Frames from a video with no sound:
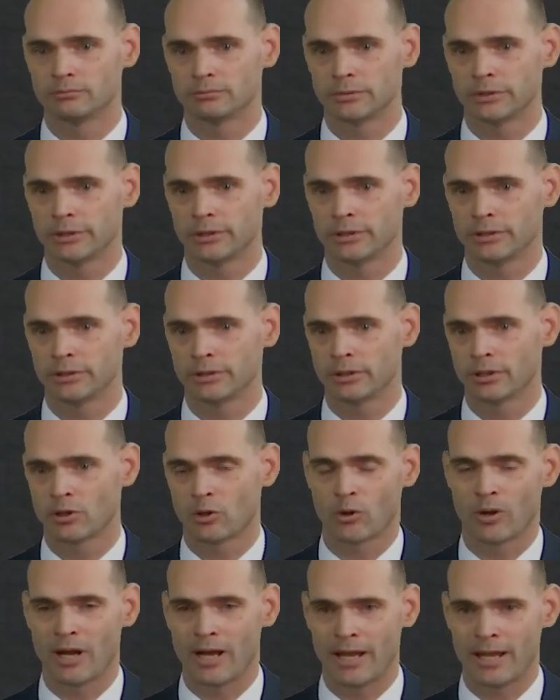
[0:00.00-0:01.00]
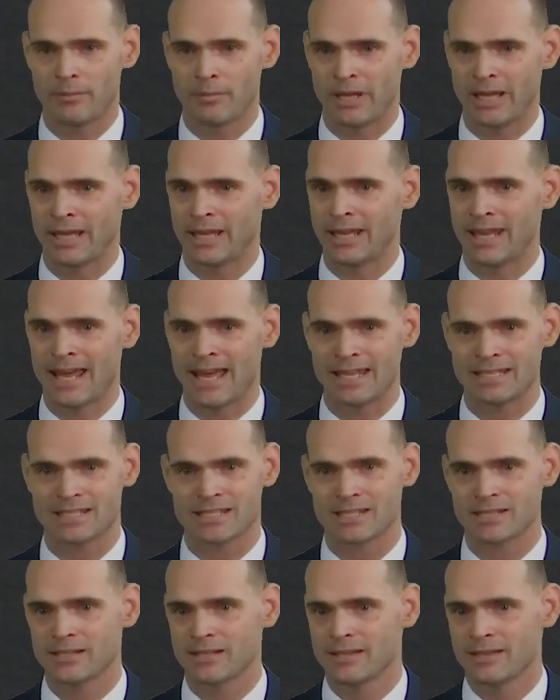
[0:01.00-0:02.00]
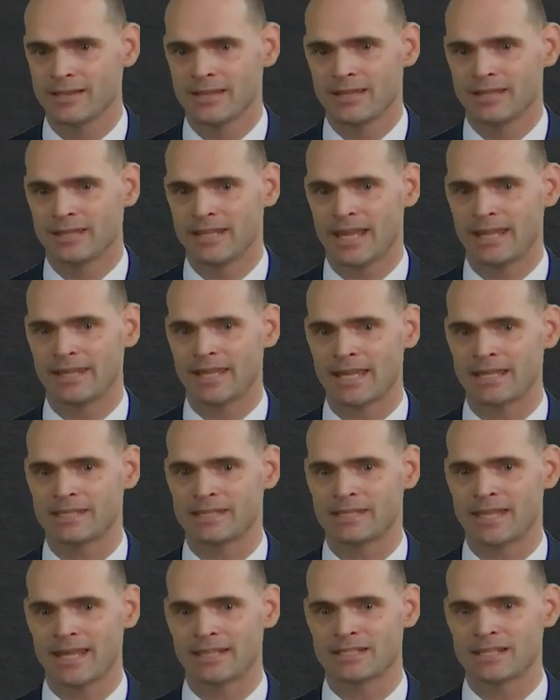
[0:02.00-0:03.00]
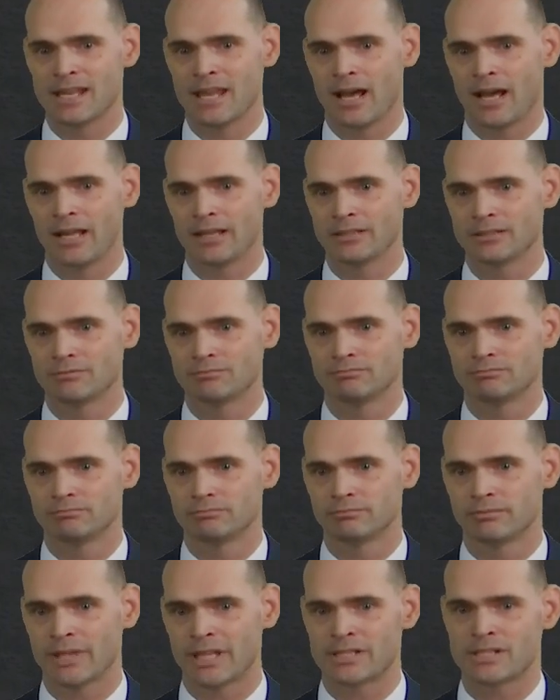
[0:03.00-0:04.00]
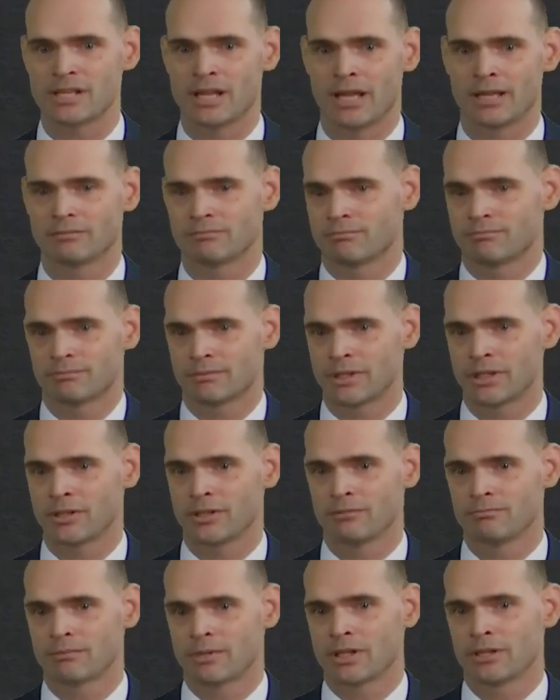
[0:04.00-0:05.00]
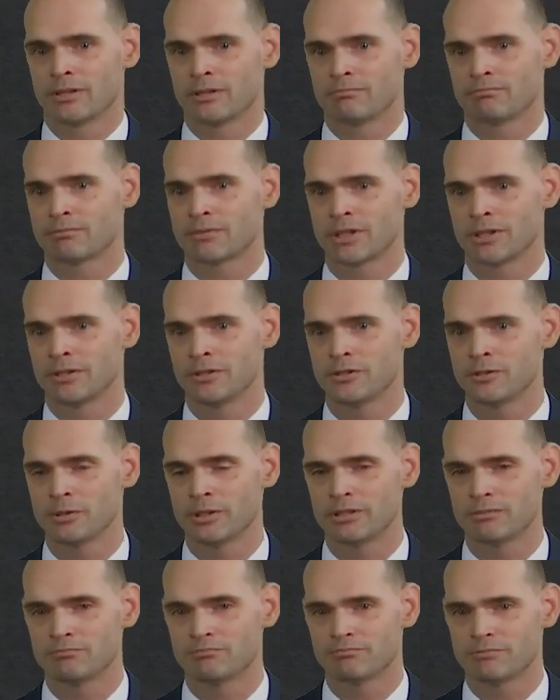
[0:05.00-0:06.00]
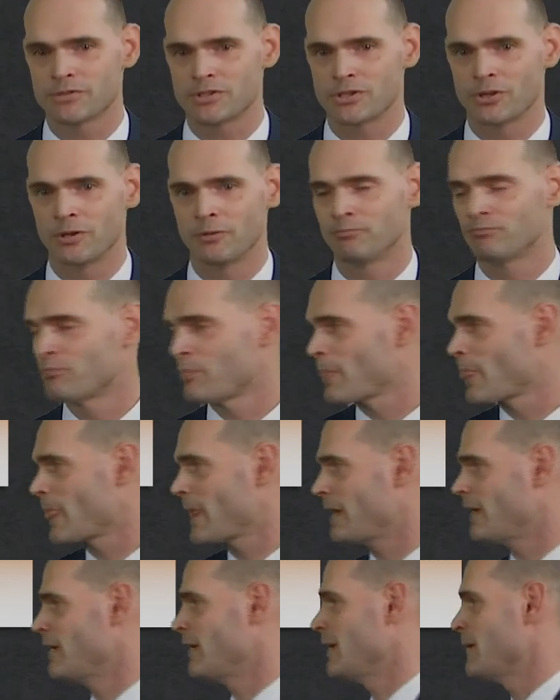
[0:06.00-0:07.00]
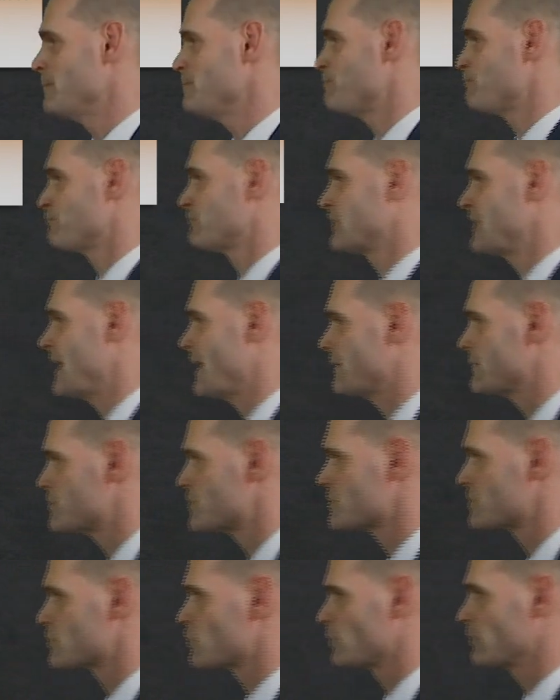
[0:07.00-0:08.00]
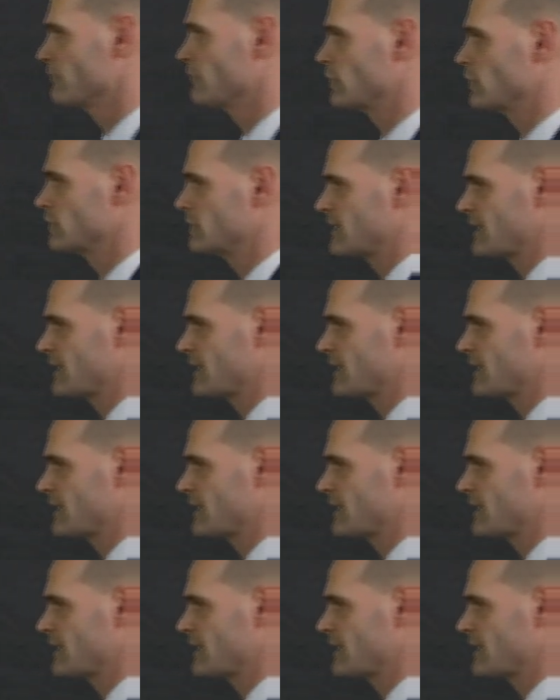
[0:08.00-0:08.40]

a crime, and that's not going to do it. So, yeah, just sort of a good